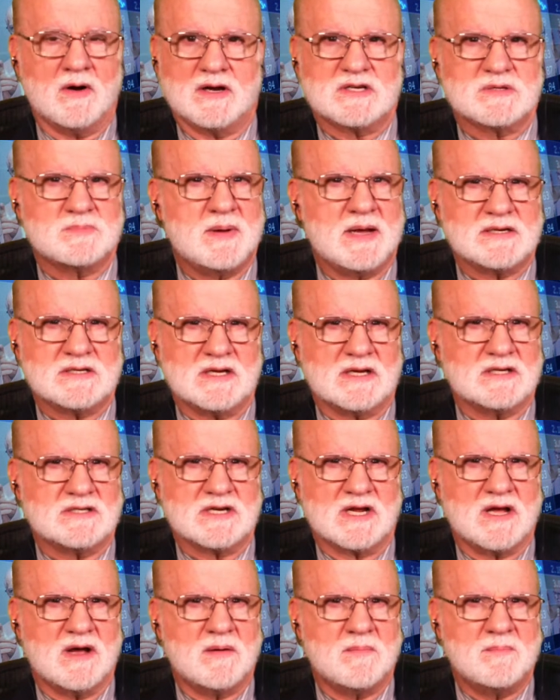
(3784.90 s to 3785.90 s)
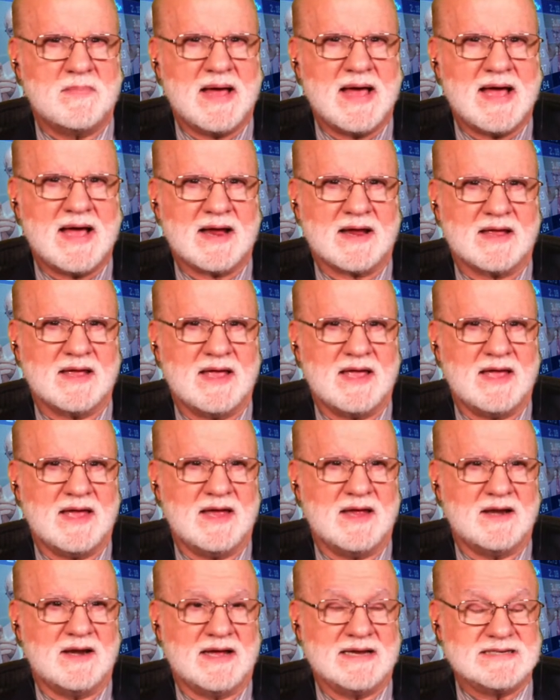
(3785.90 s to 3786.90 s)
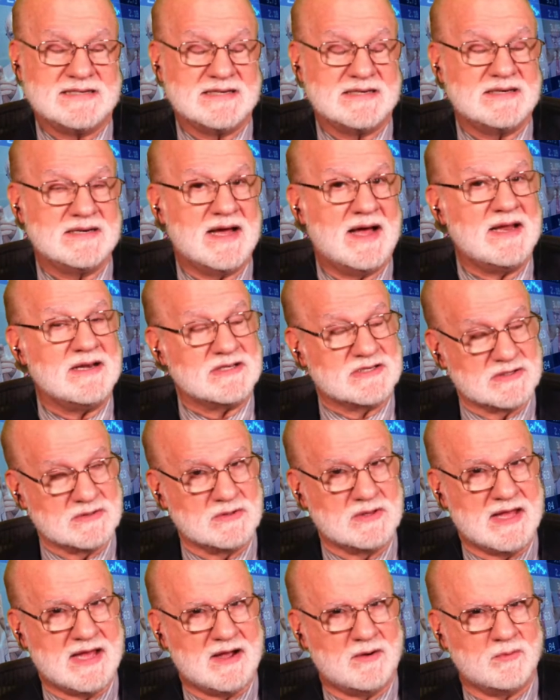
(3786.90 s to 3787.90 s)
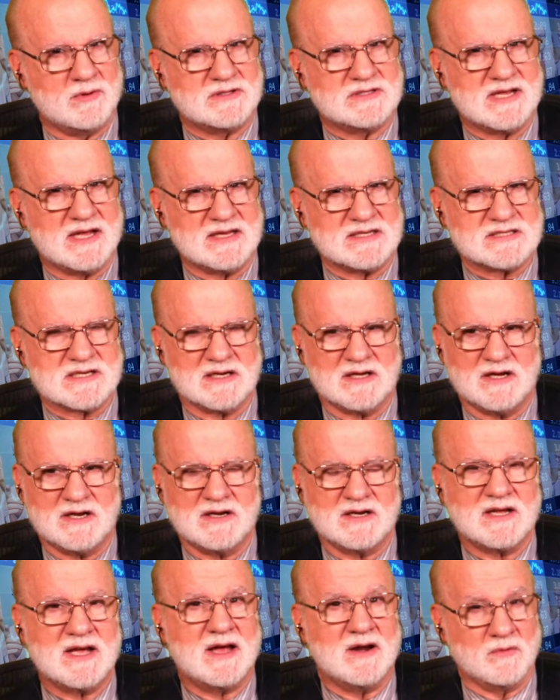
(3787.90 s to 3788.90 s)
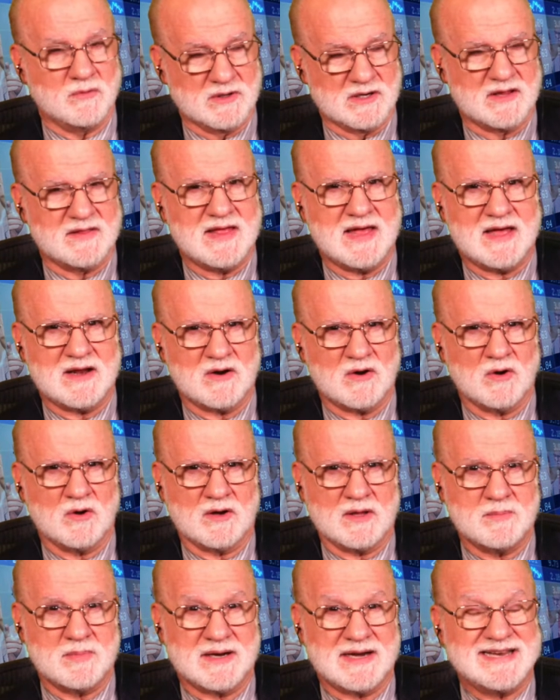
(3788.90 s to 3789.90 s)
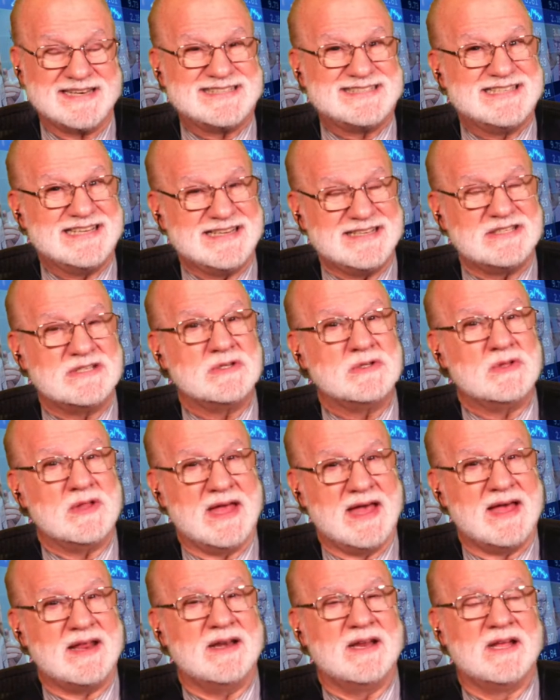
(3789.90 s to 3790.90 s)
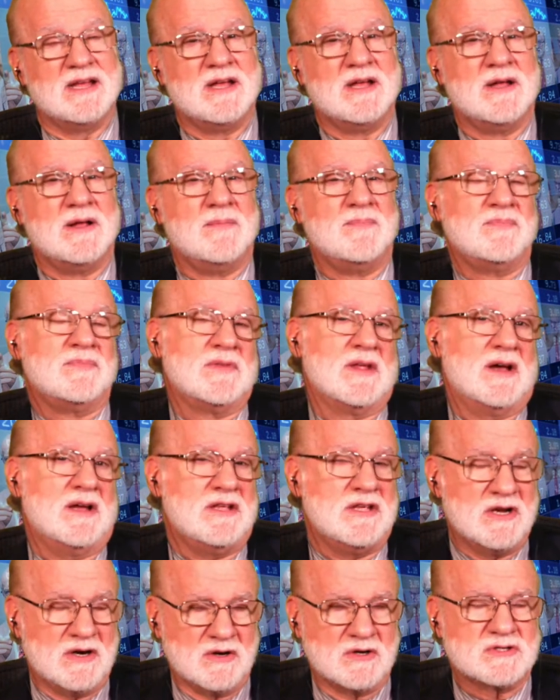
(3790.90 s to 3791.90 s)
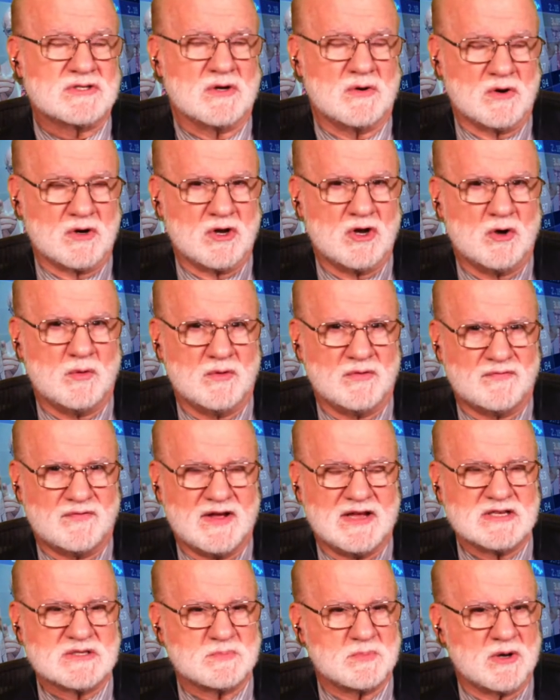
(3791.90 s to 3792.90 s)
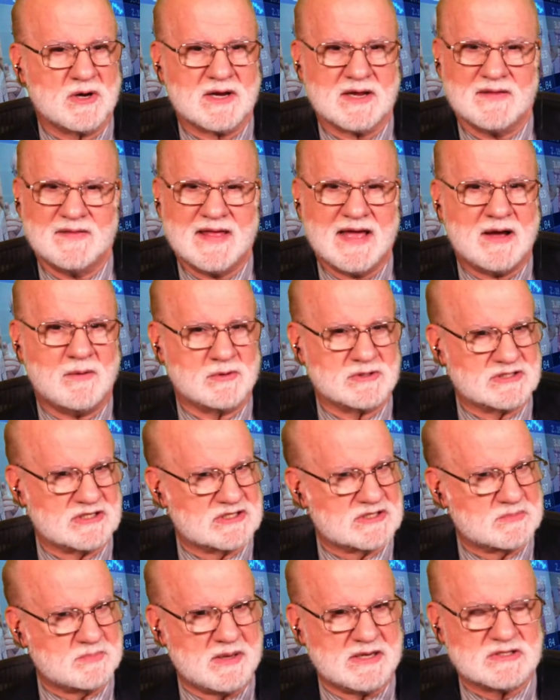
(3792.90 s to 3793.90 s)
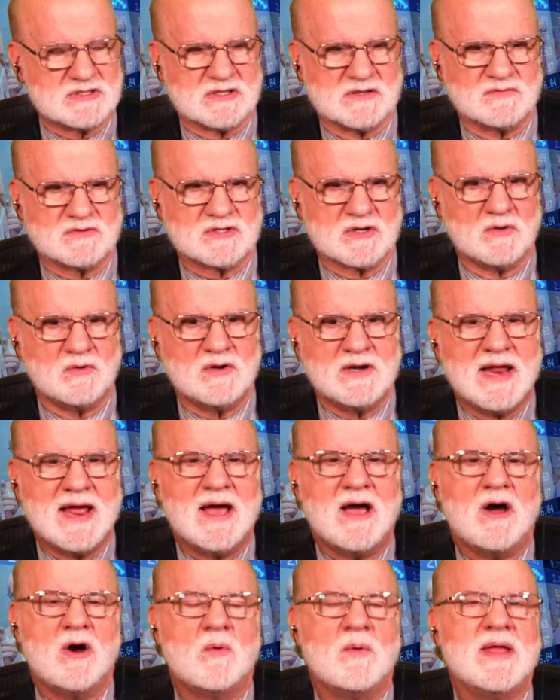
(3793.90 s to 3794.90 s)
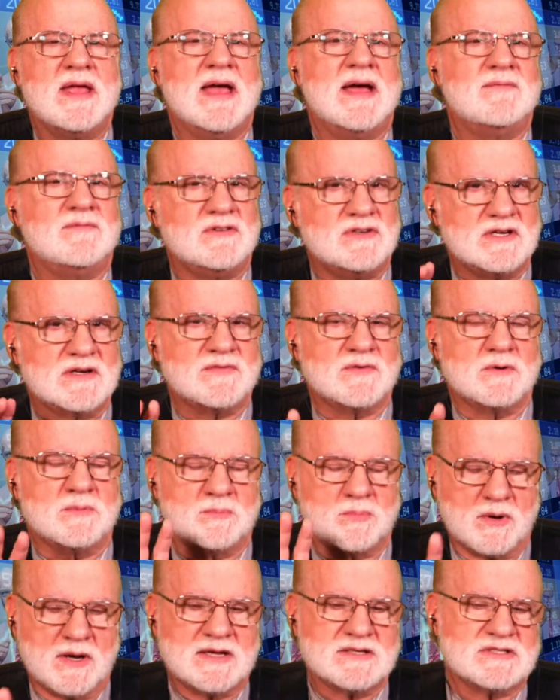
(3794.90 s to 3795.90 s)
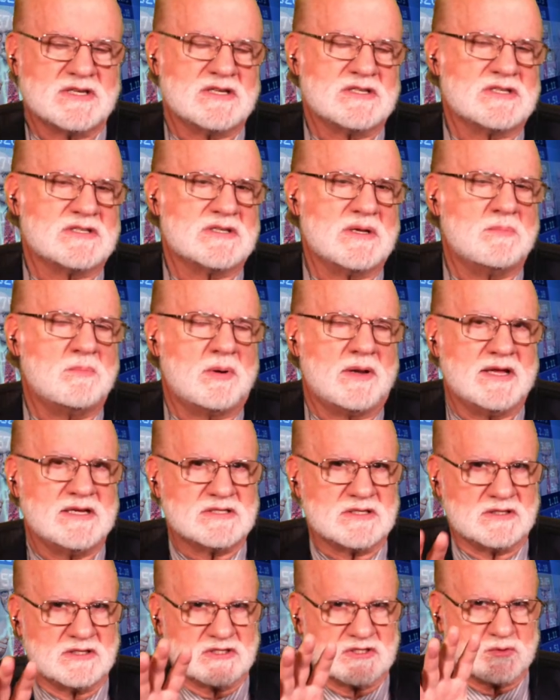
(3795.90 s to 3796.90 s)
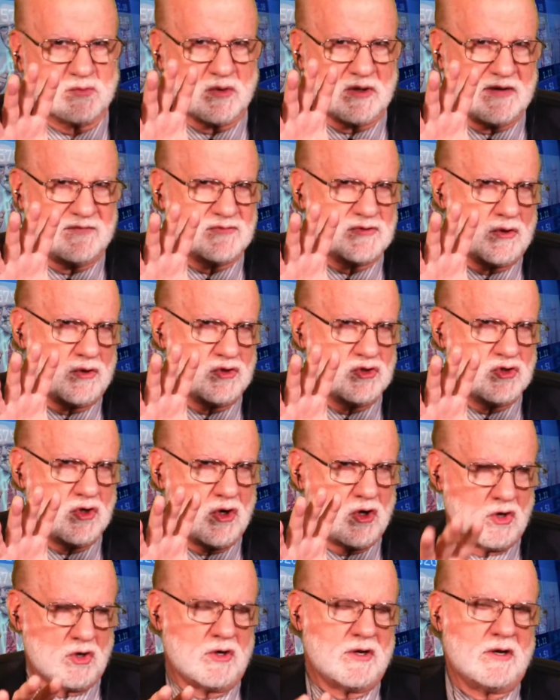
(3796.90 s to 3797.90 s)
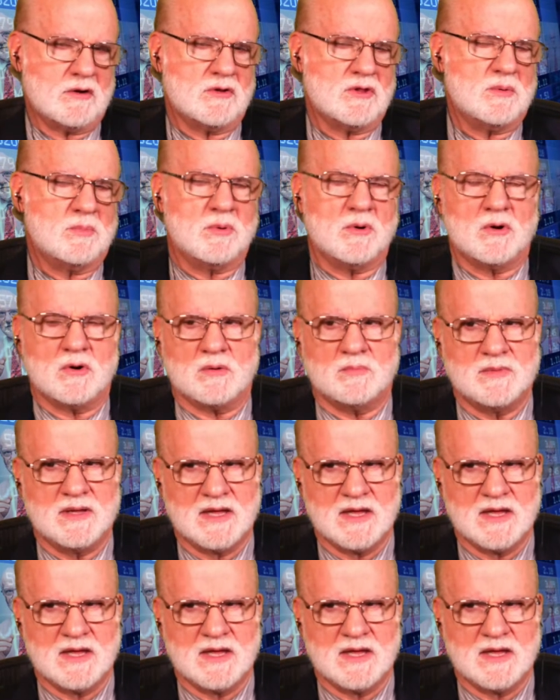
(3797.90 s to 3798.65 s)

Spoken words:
expecting it to come back. And I did not do that with Tesla and got rid of that early, but I did do that a year or so ago with Facebook, and that was expensive. So now we have different processes in place, and this is what I've told you earlier in the program